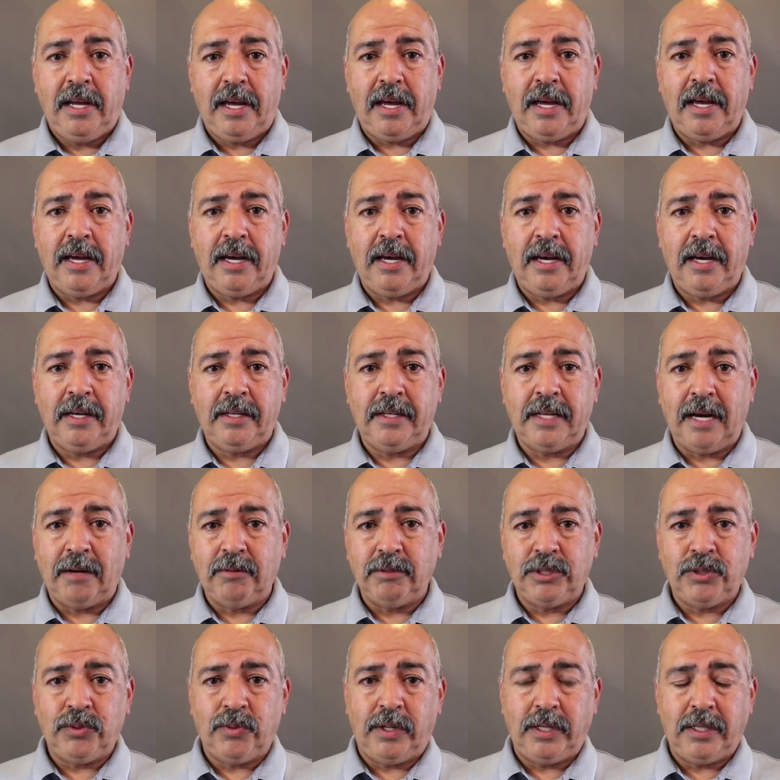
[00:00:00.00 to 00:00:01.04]
And that
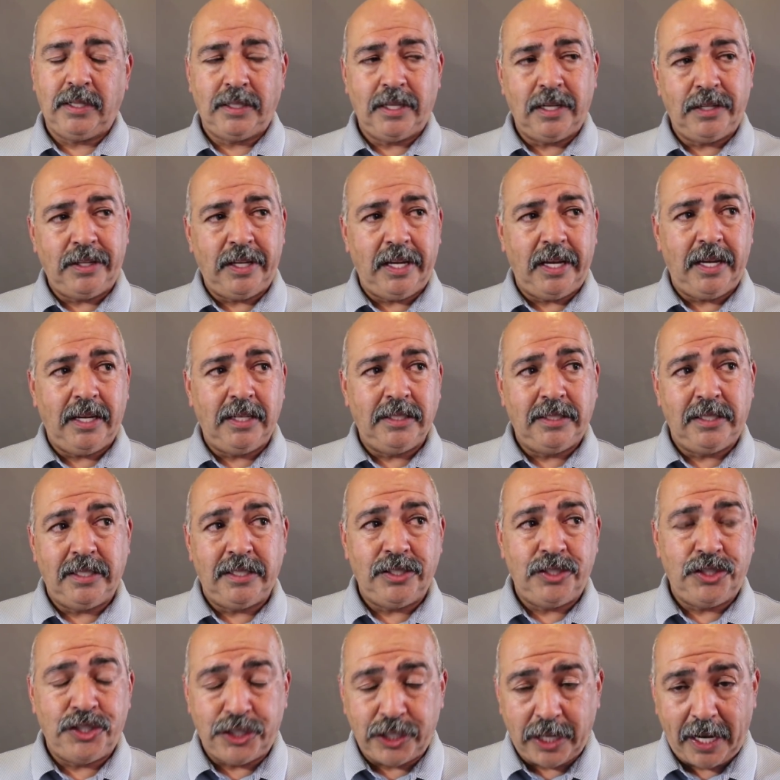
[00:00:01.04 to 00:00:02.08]
was one of the things
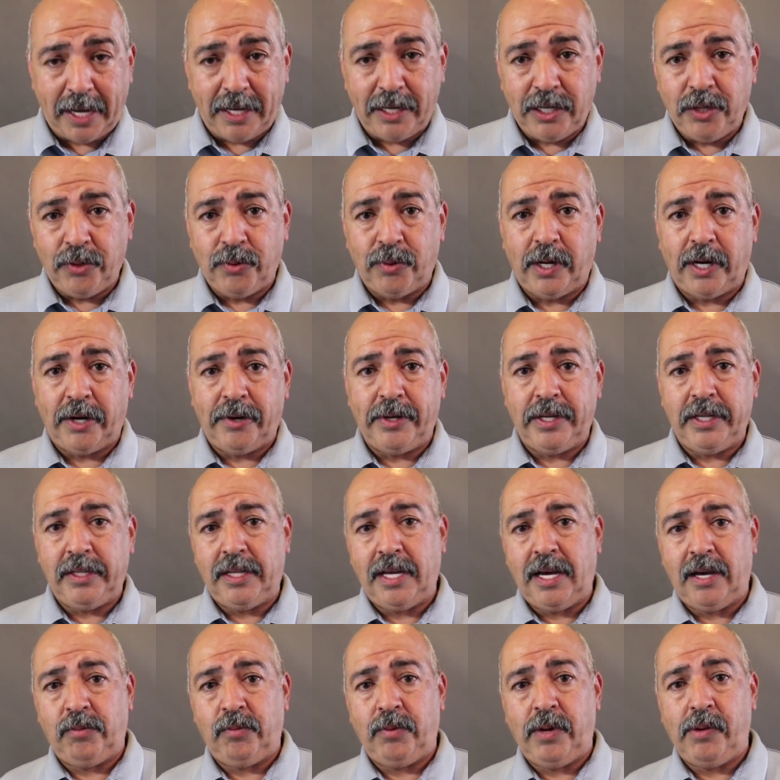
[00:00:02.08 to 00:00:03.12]
in January
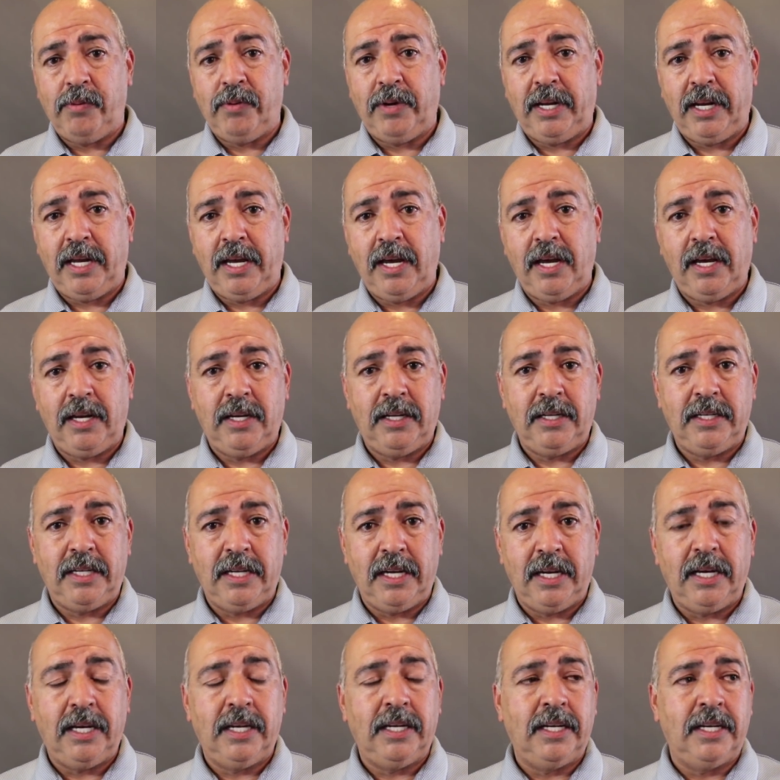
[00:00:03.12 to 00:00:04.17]
that we went ahead and
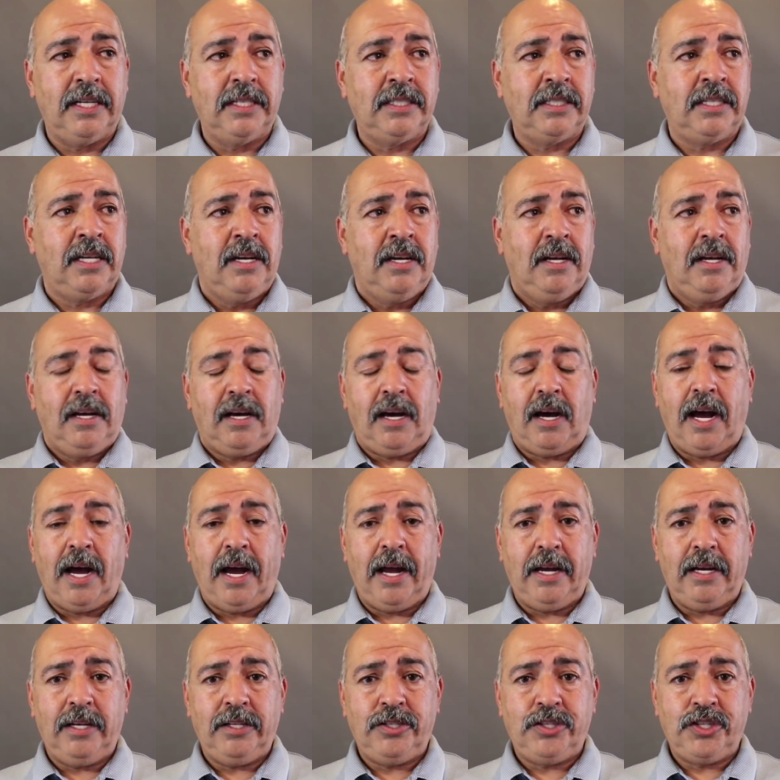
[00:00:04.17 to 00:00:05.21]
did is
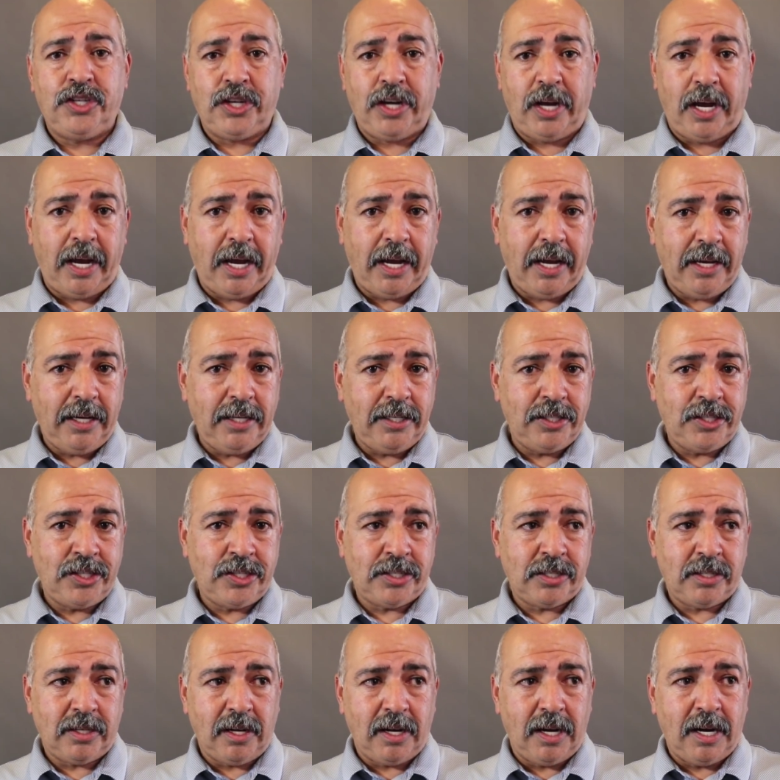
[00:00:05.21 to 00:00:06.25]
I
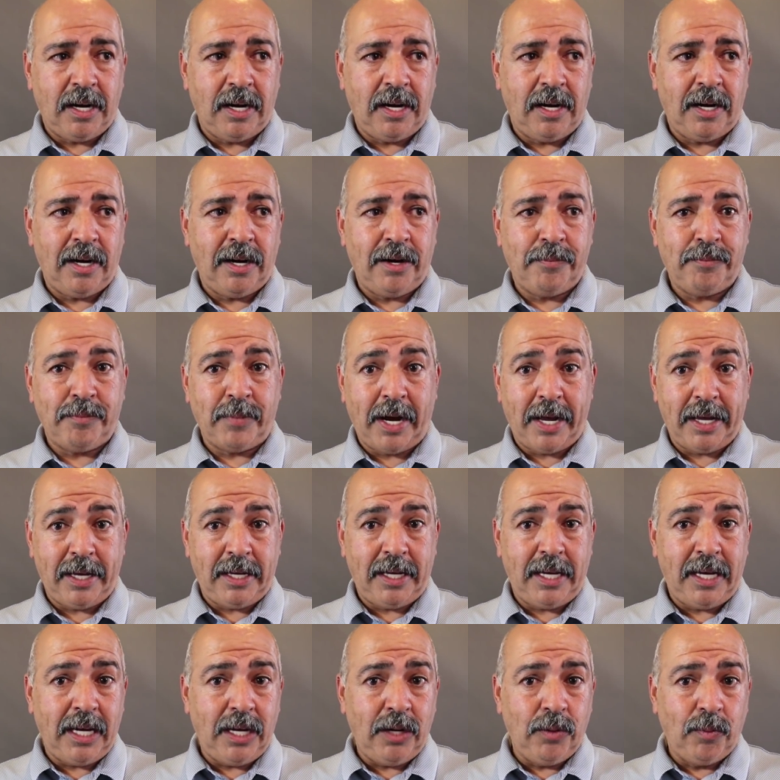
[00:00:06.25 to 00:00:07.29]
changed my
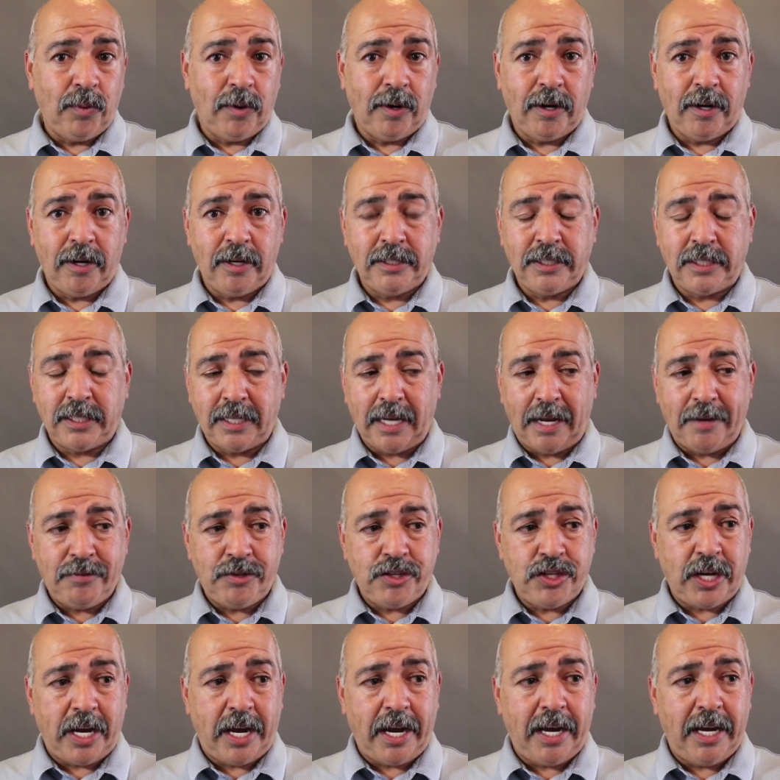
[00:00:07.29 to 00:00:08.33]
keywords and I
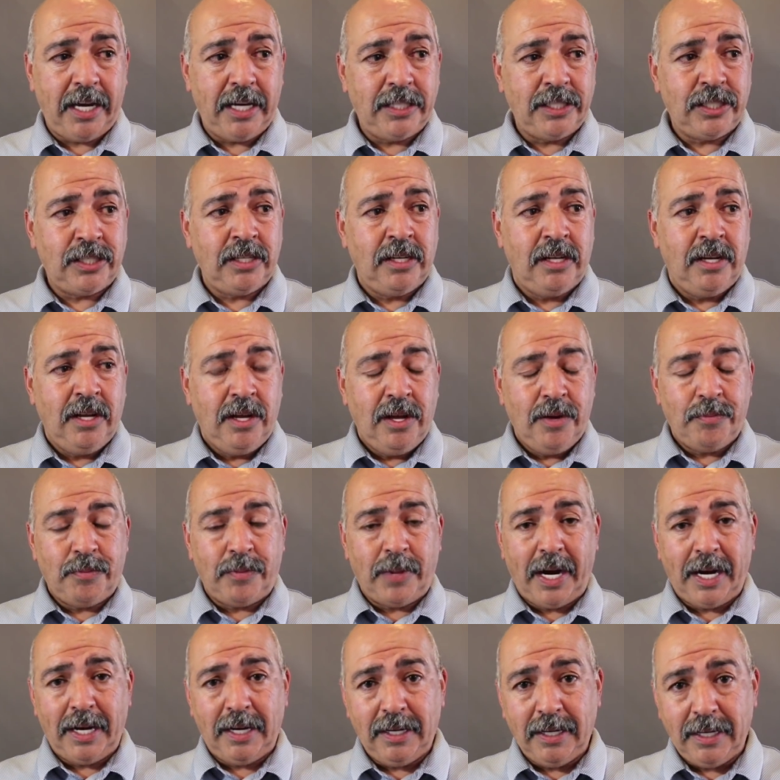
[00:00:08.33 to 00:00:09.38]
changed
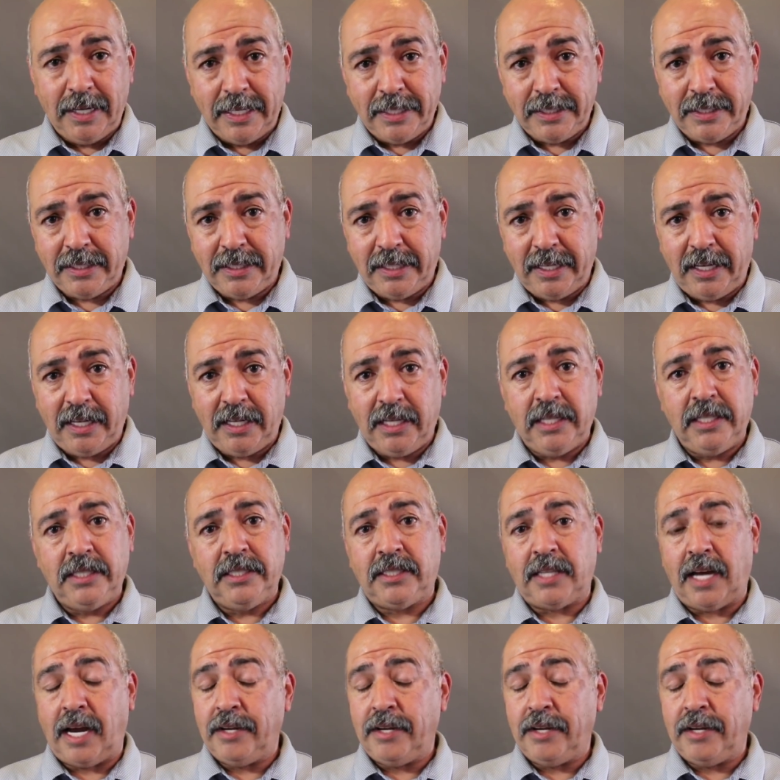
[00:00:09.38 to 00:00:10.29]
my listings.